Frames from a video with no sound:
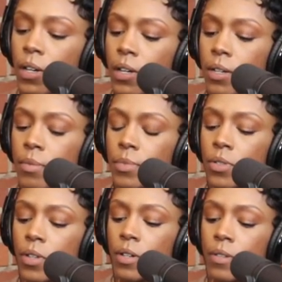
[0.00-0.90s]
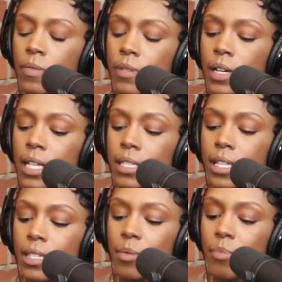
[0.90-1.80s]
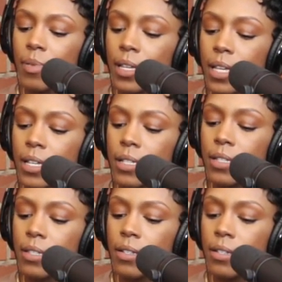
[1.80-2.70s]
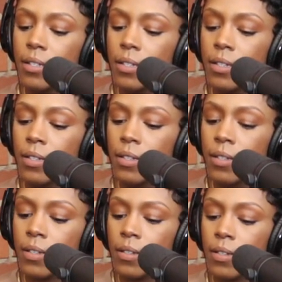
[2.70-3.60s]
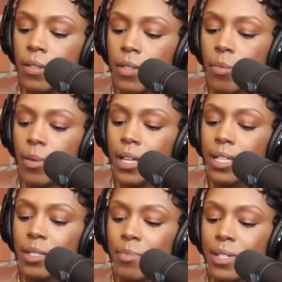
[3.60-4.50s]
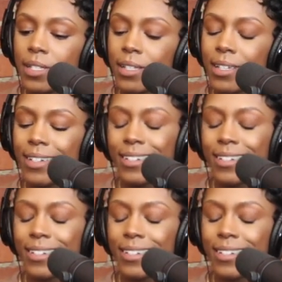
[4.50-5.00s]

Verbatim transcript: Um, you know, I think the biggest, the biggest miss.